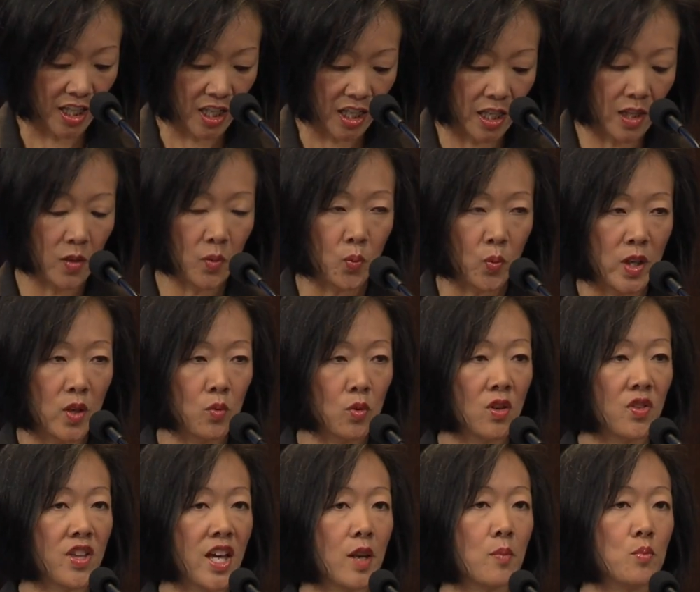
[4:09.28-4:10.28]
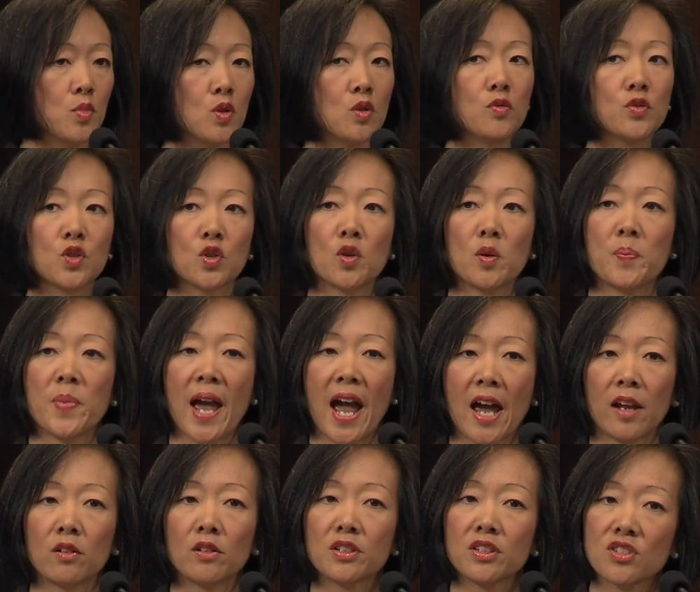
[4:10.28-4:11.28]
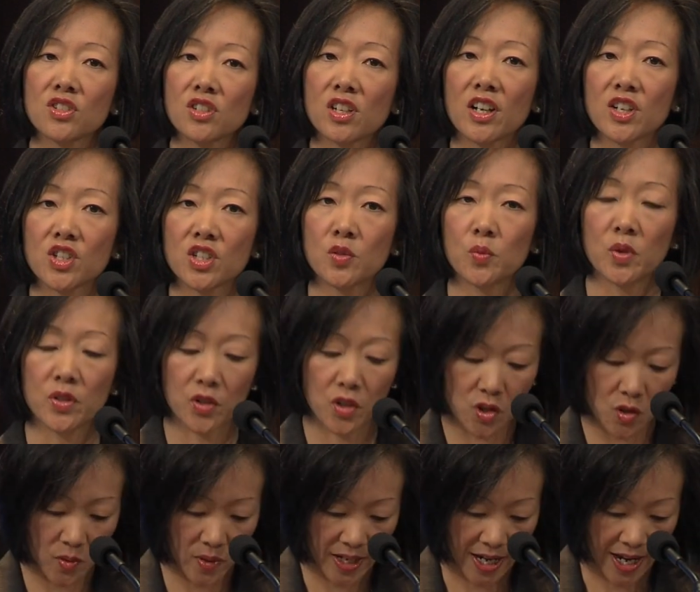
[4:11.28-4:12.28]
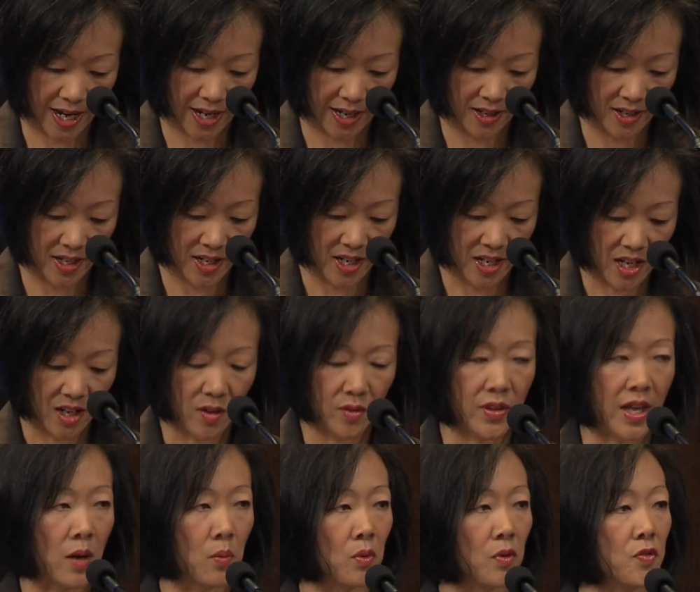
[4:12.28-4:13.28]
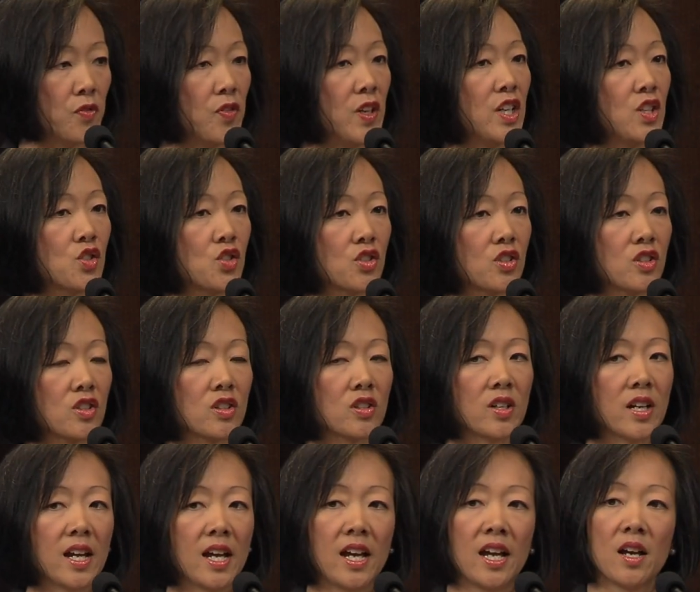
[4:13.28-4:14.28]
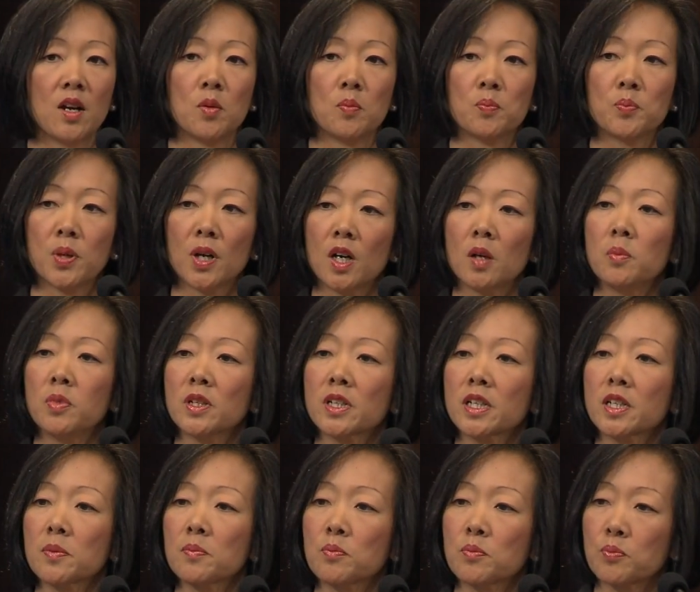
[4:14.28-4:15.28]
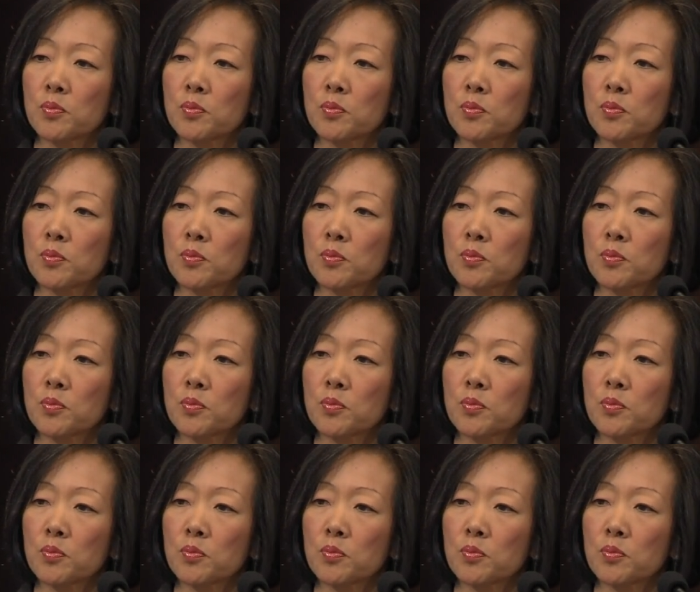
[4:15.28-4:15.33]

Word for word: We will then move to a panel discussion with Q&A that will feature public,